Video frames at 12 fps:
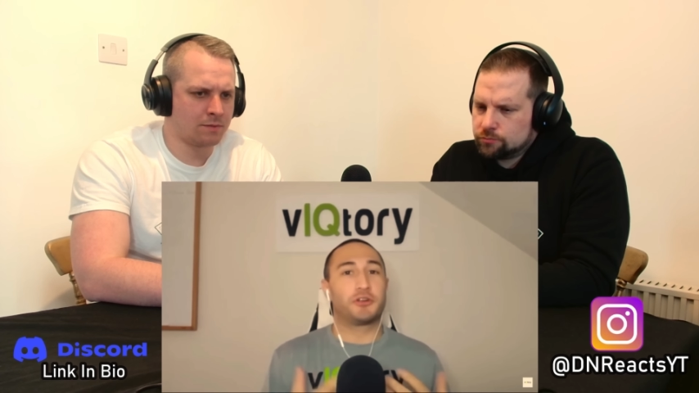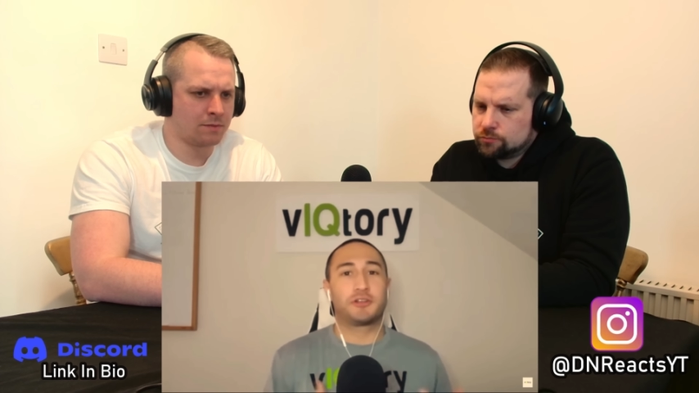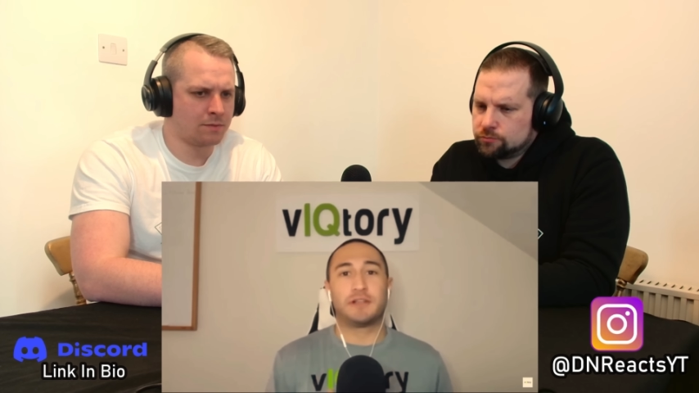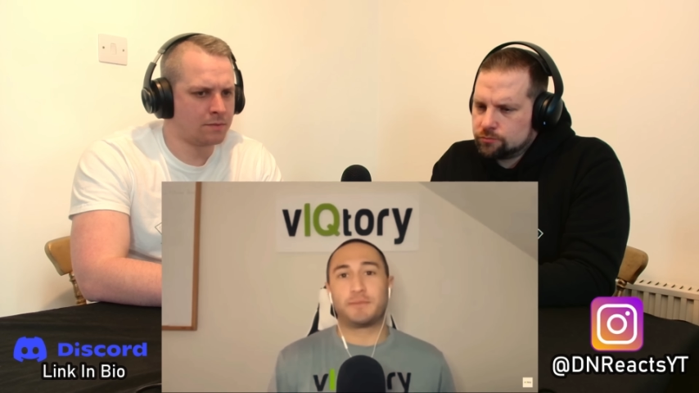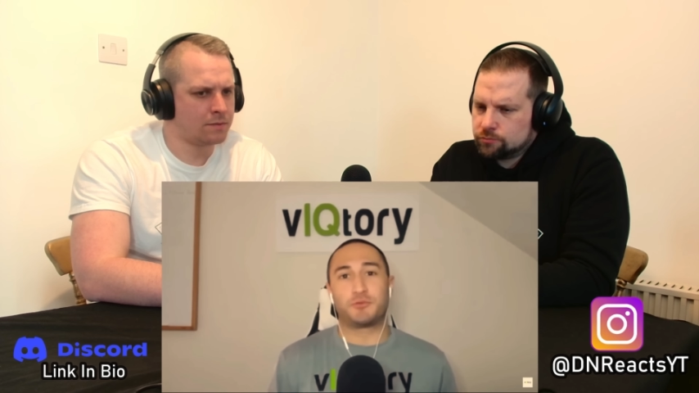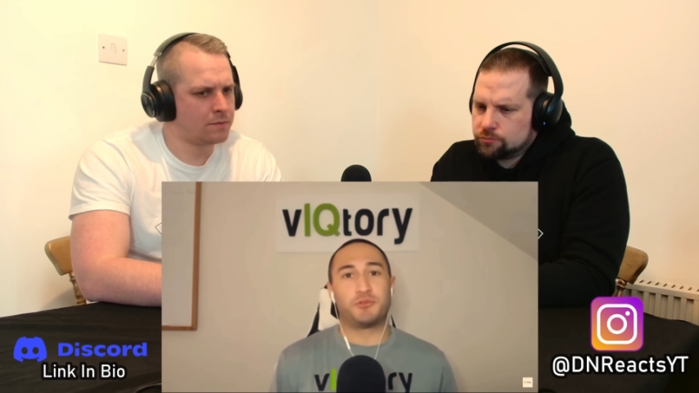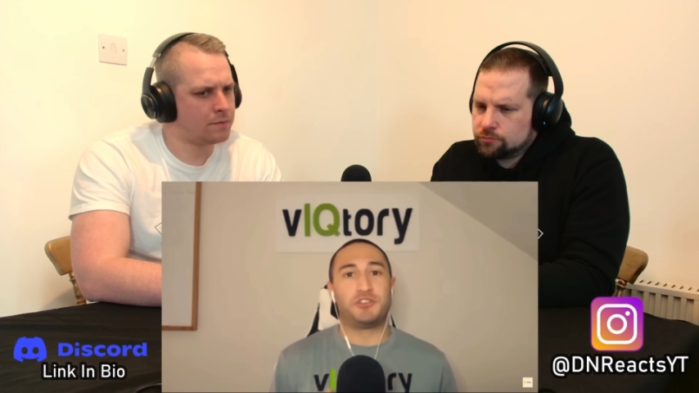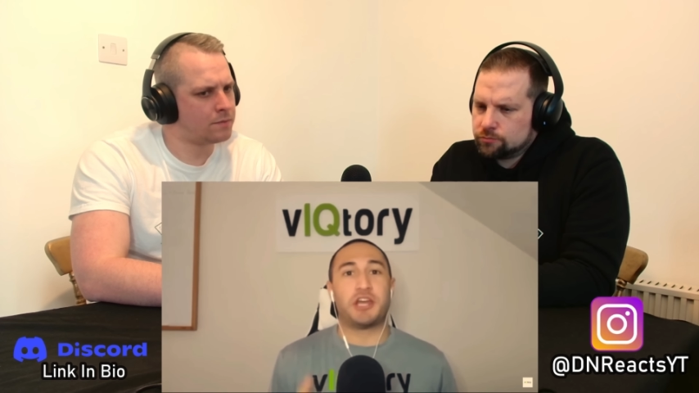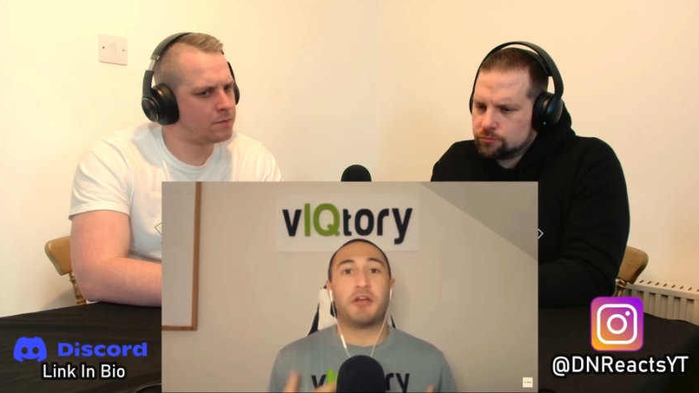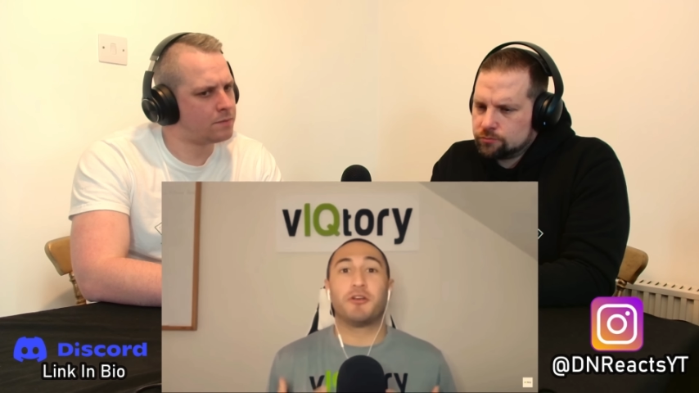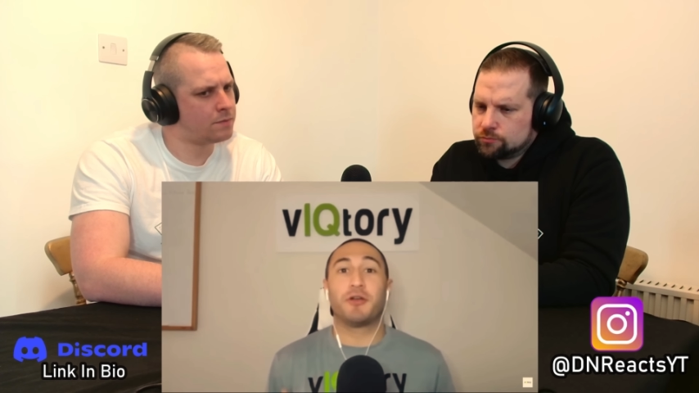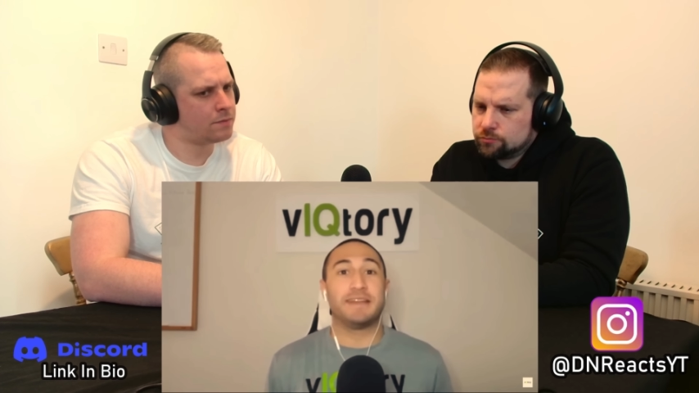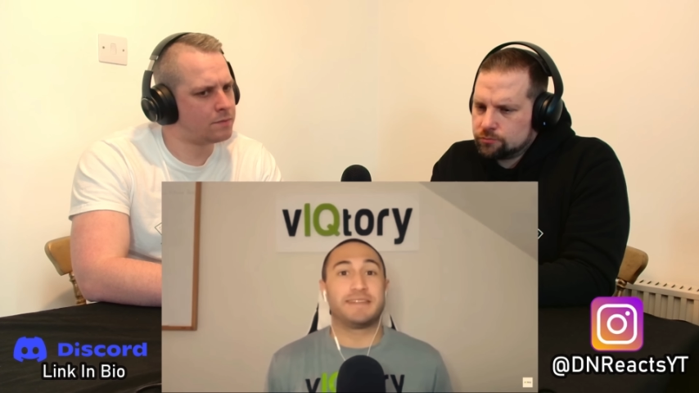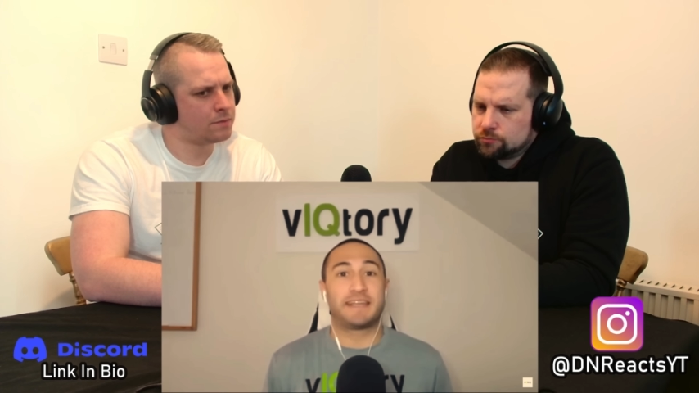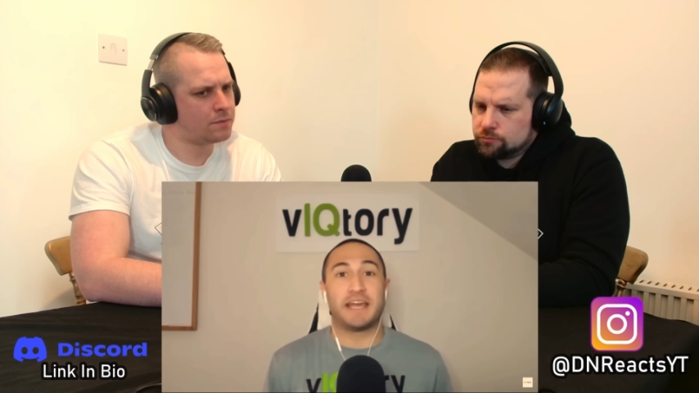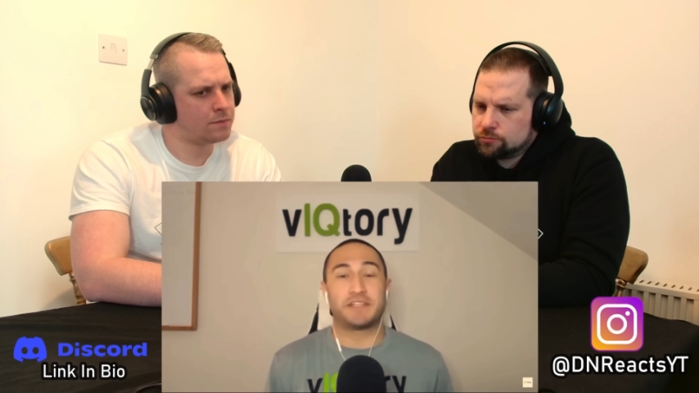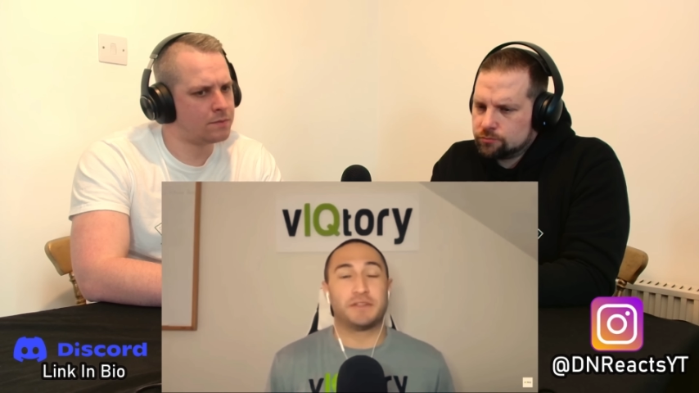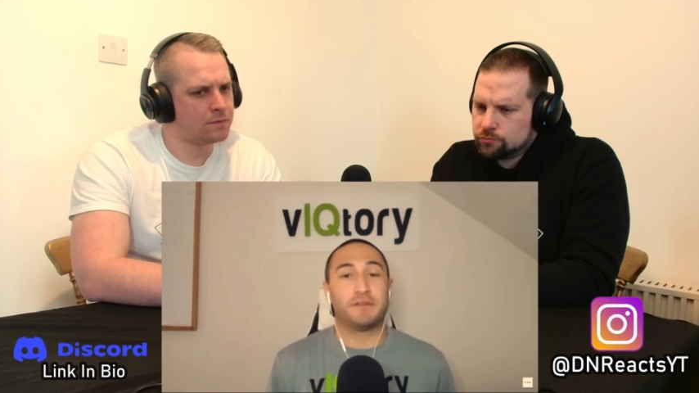Speaker 1: clips with Jerry Rice
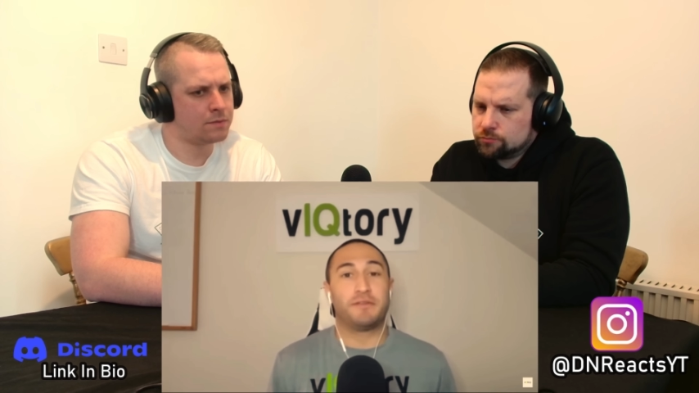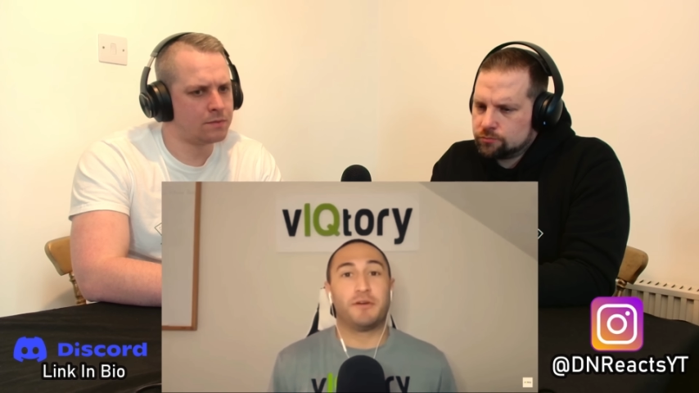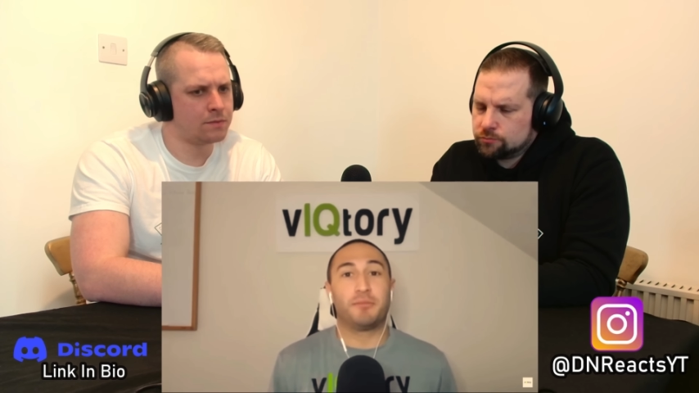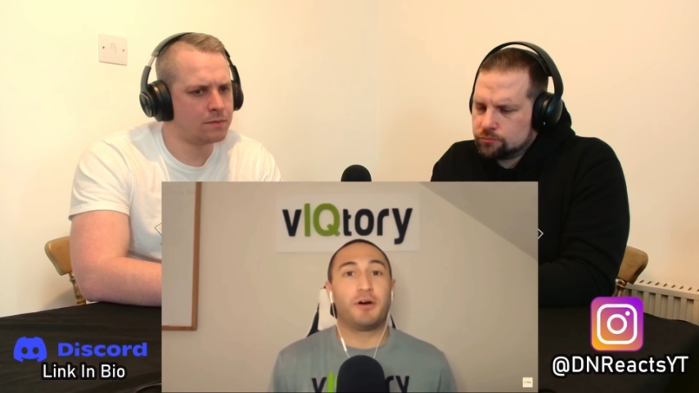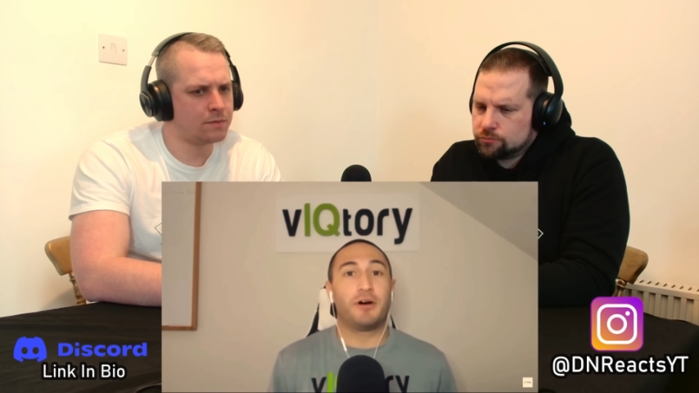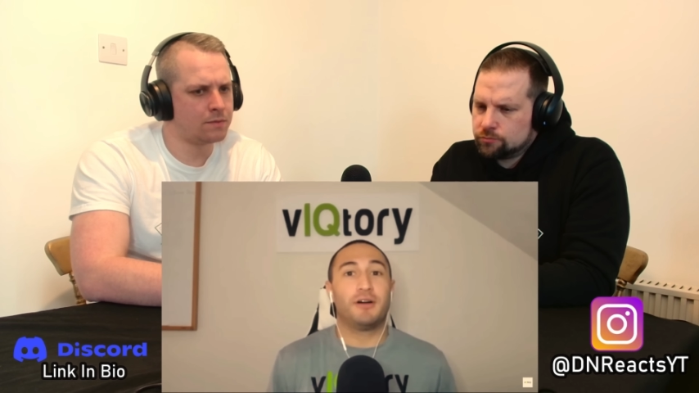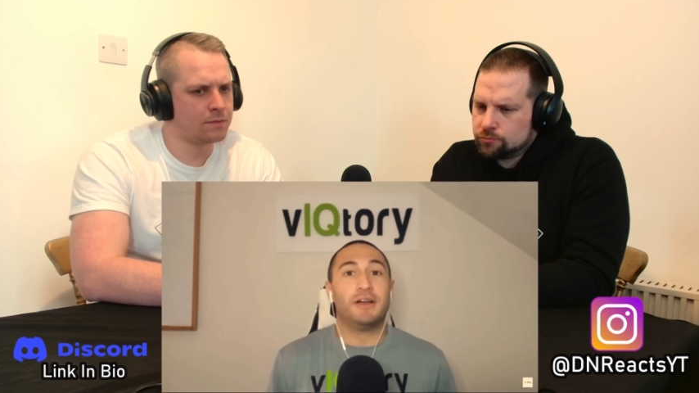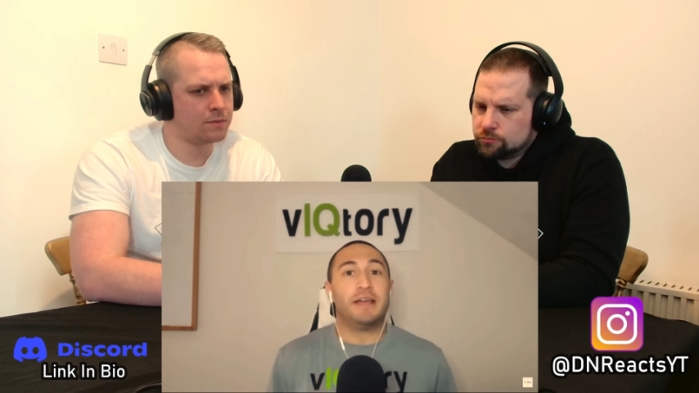catching the football,